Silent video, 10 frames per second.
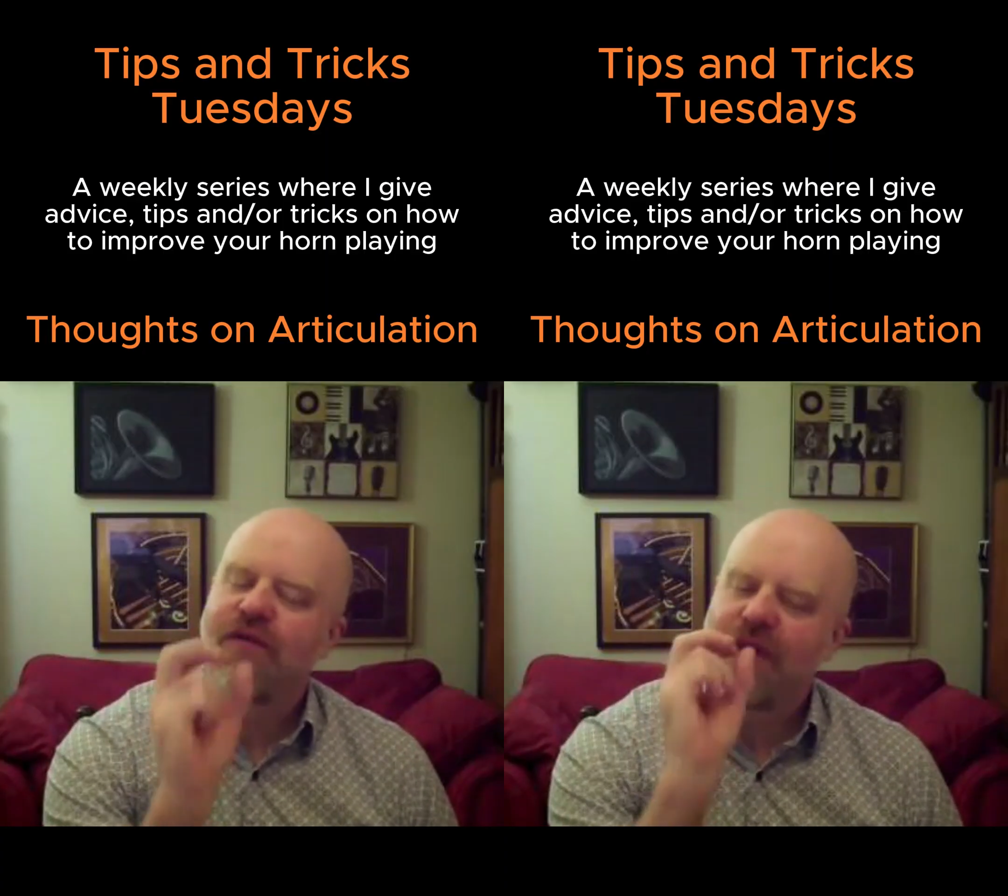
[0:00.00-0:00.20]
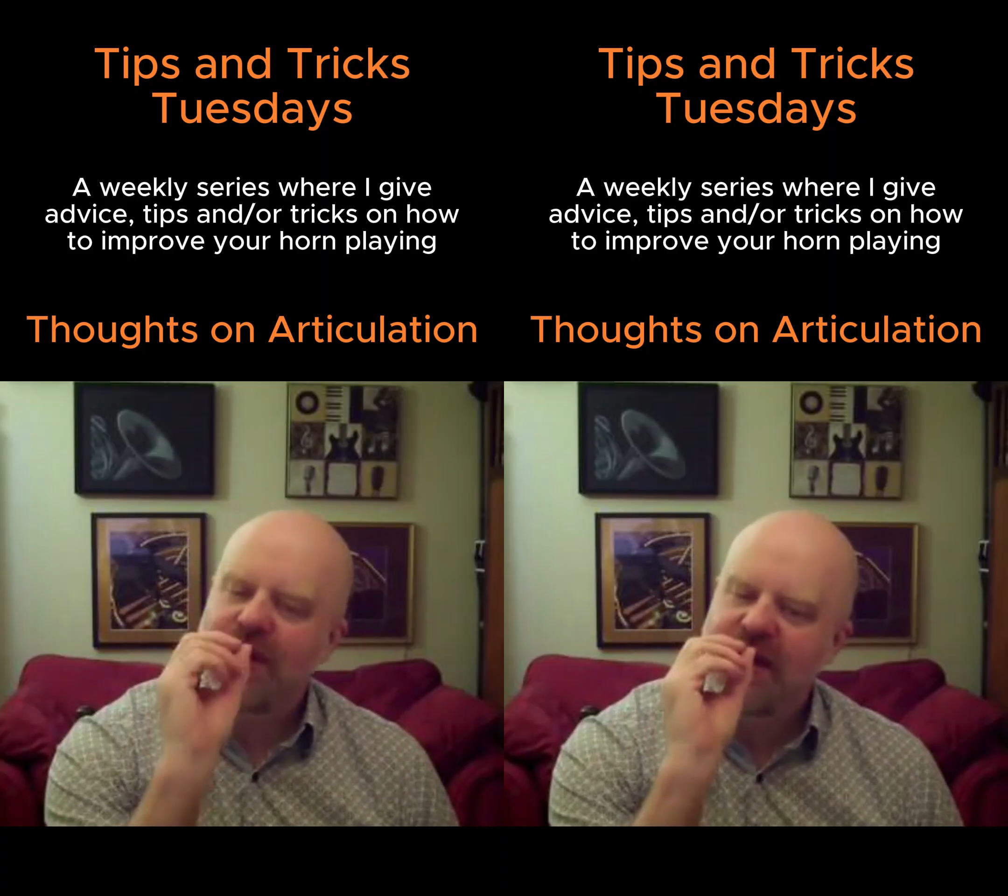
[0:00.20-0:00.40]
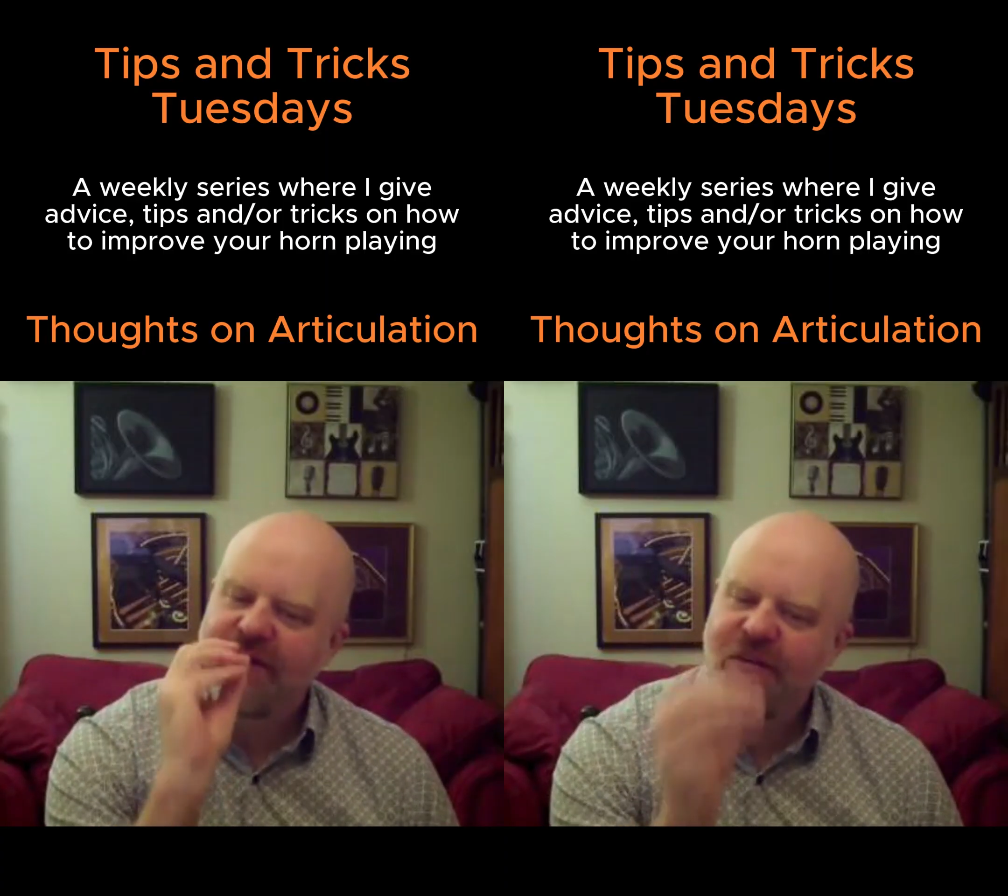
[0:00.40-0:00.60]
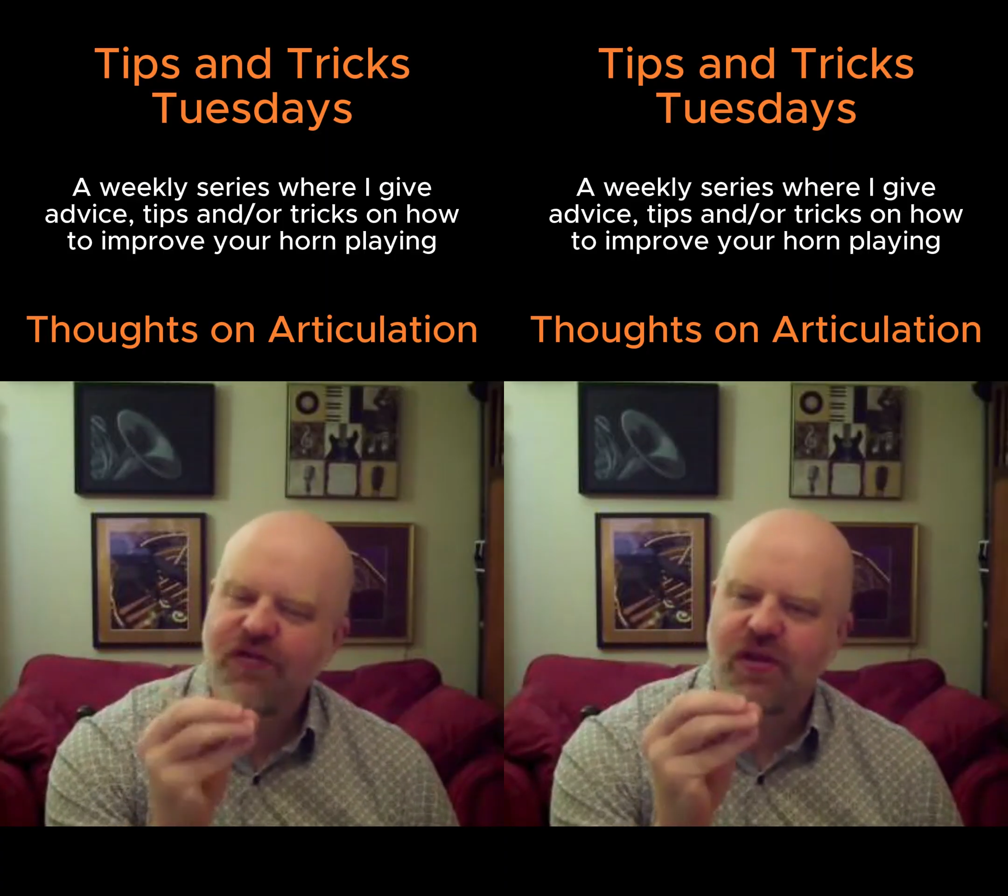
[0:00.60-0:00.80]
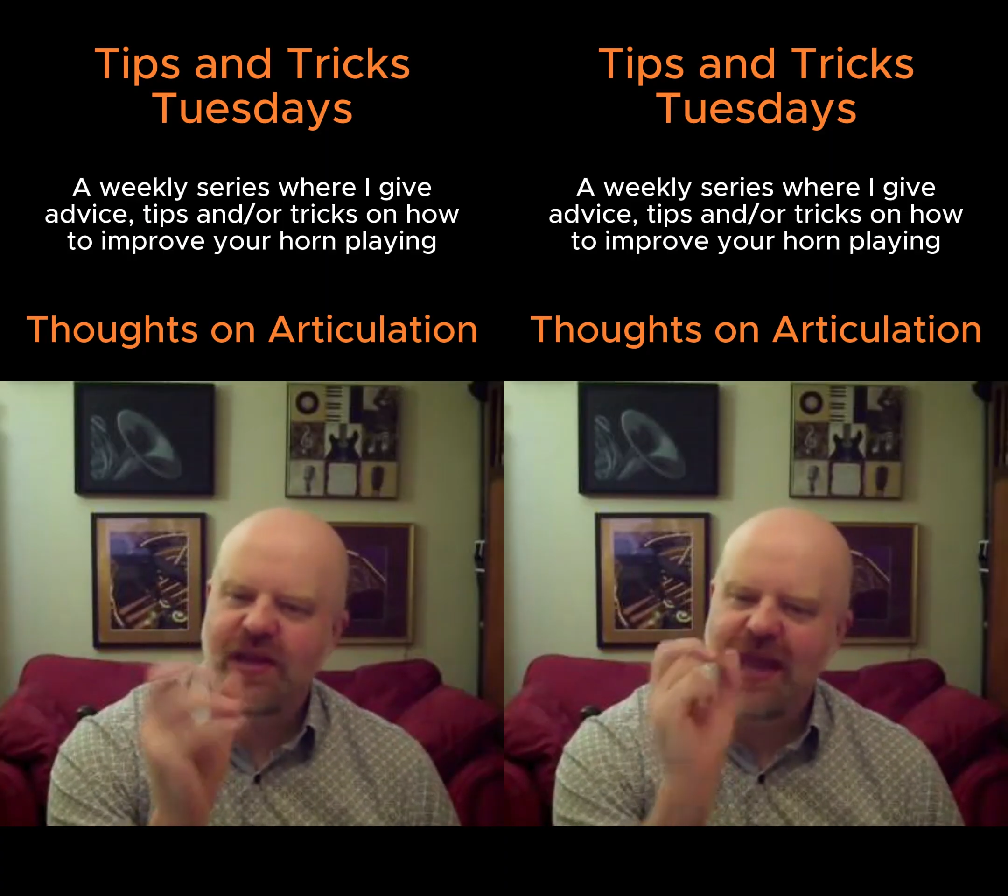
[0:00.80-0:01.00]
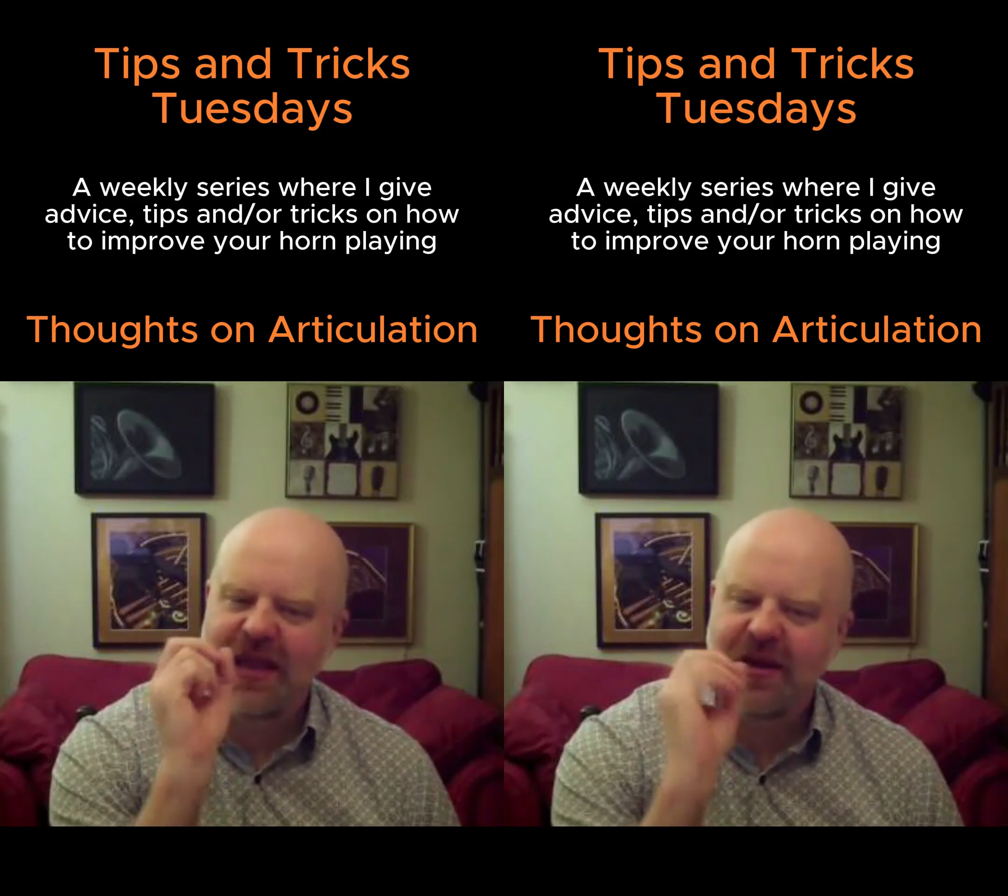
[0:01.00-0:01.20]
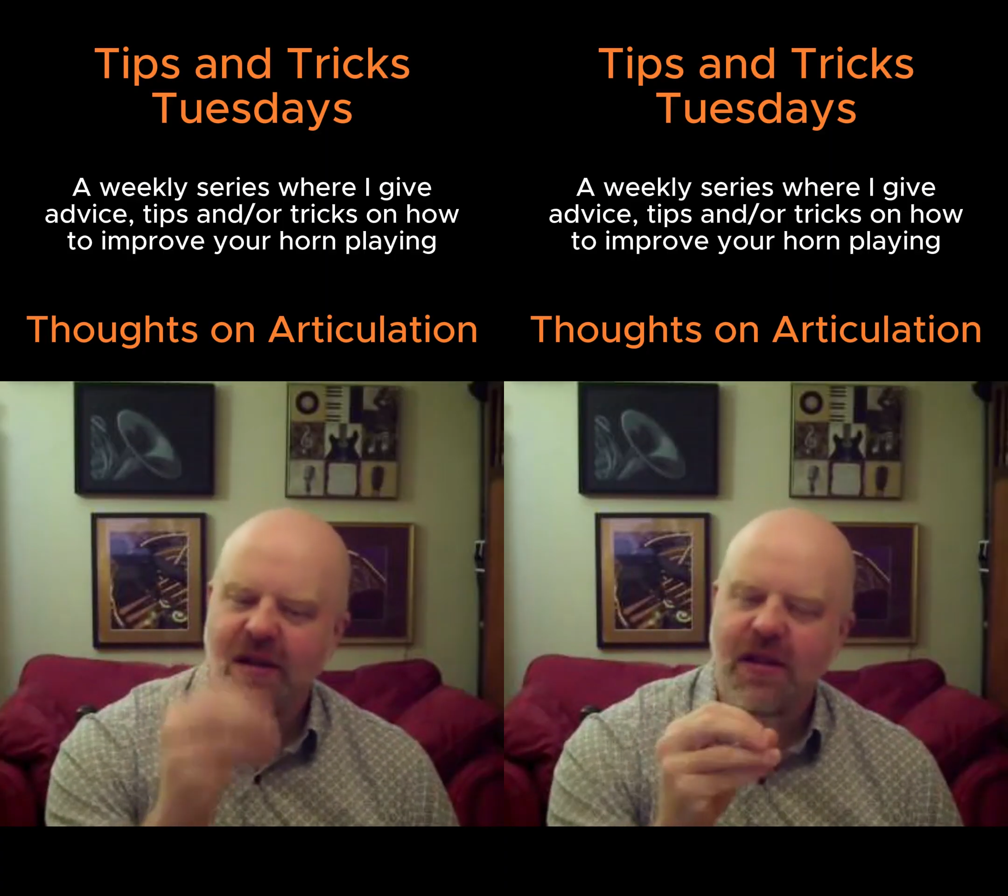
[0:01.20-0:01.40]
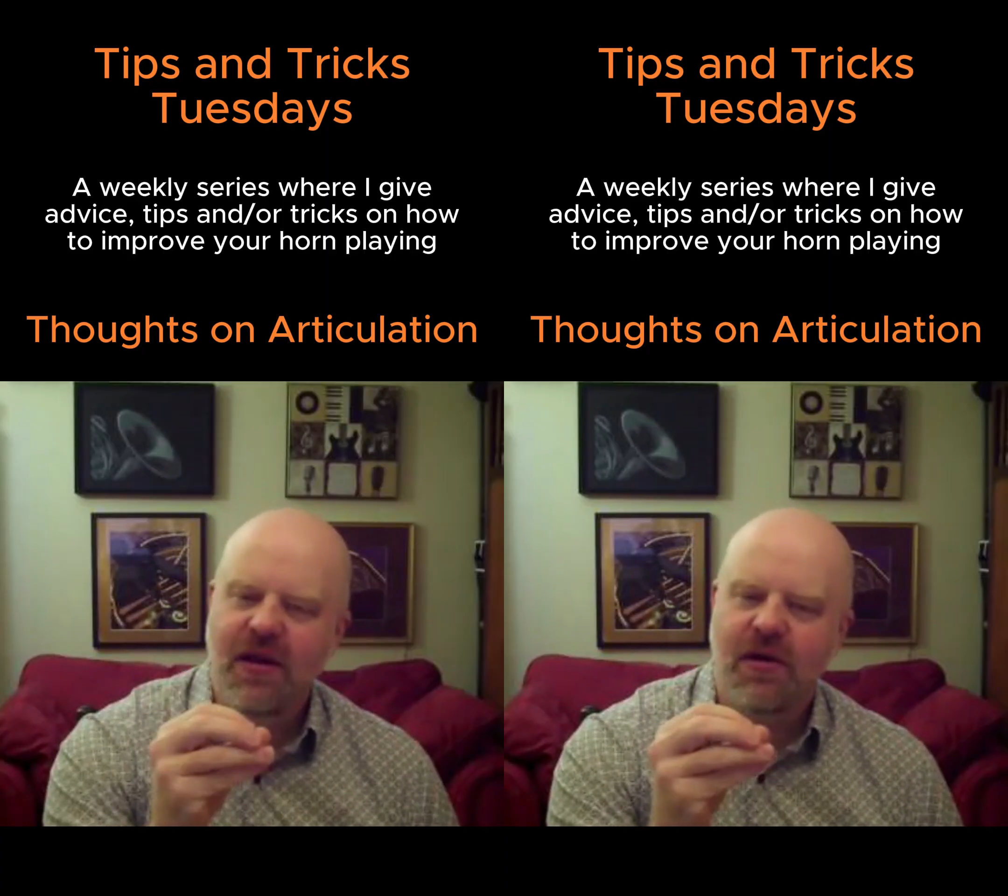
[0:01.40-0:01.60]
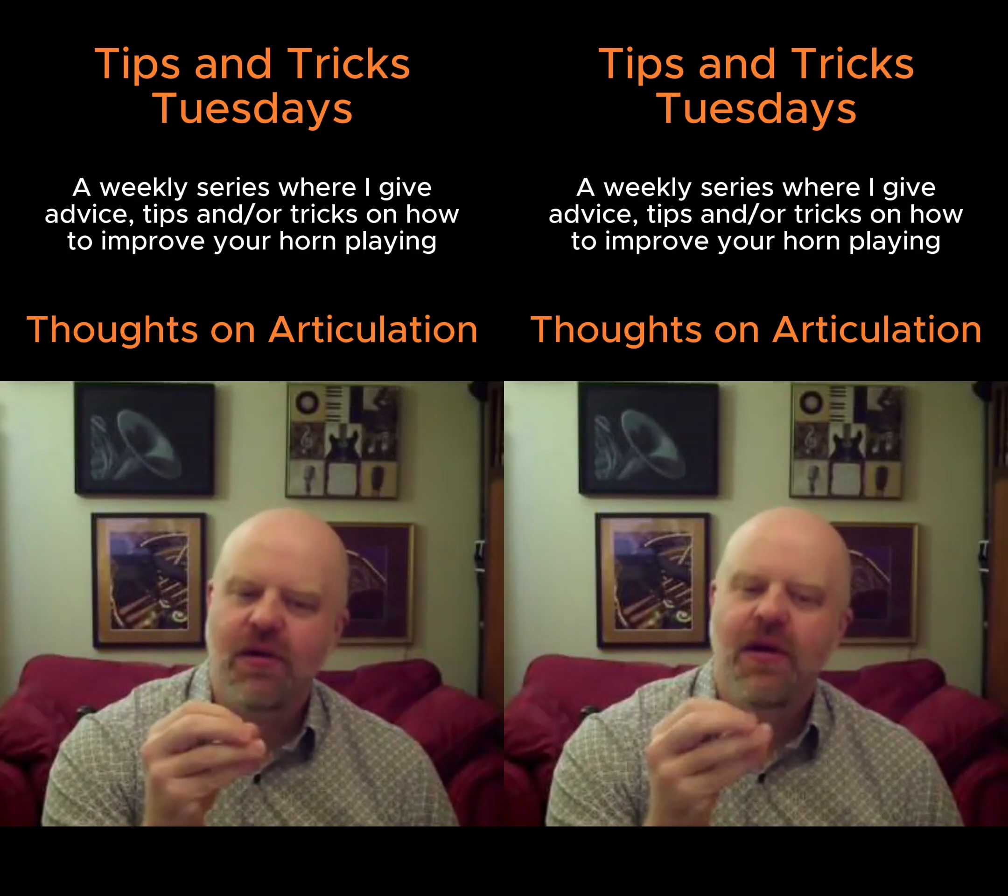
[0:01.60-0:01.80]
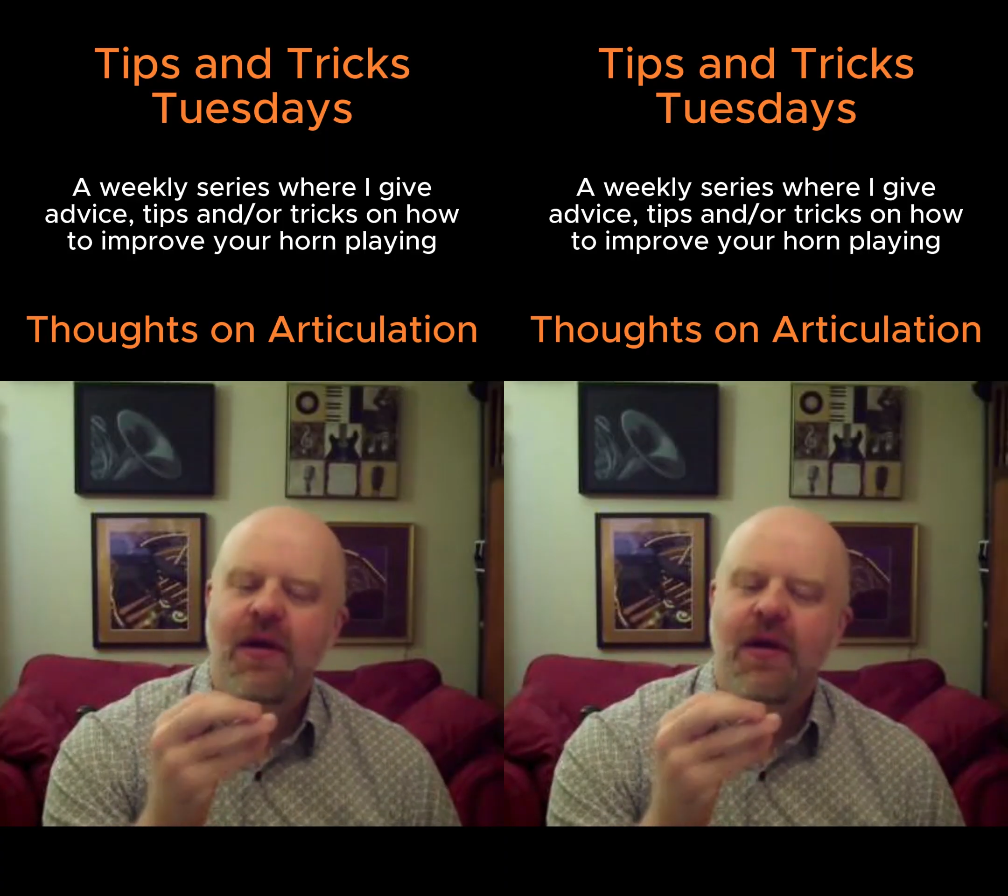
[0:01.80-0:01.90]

very efficiently and clear